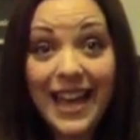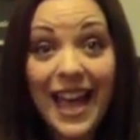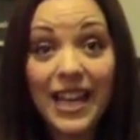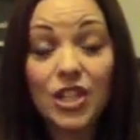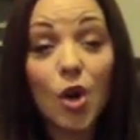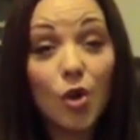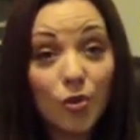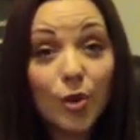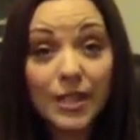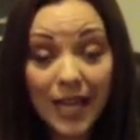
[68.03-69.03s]
and
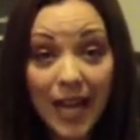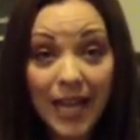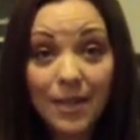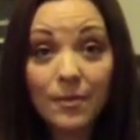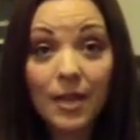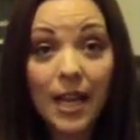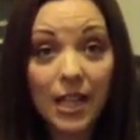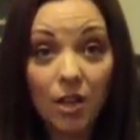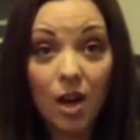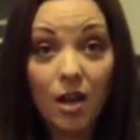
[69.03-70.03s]
over time
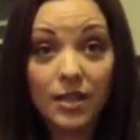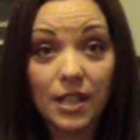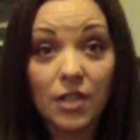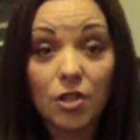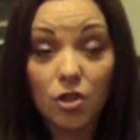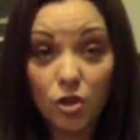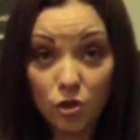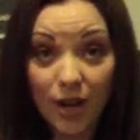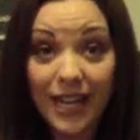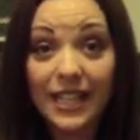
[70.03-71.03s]
it causes
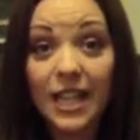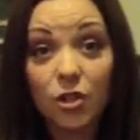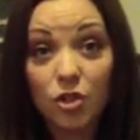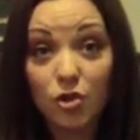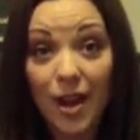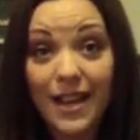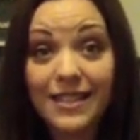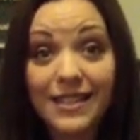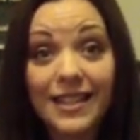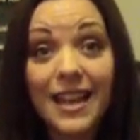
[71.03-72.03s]
strain and
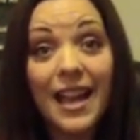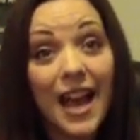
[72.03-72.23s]
stress,